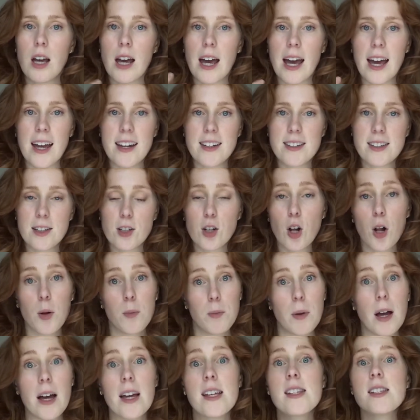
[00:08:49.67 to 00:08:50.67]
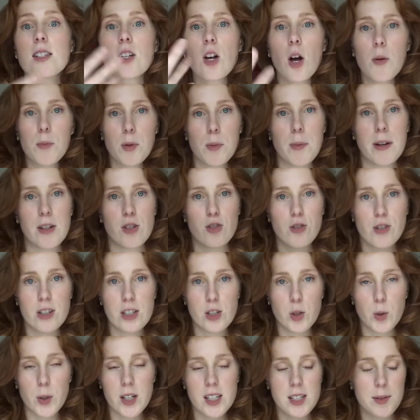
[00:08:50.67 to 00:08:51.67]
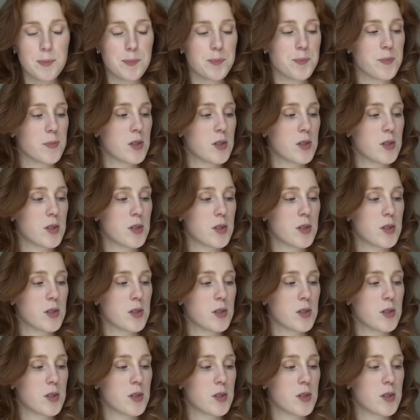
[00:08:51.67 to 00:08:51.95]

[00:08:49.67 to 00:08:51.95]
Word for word: and com is complementary to it.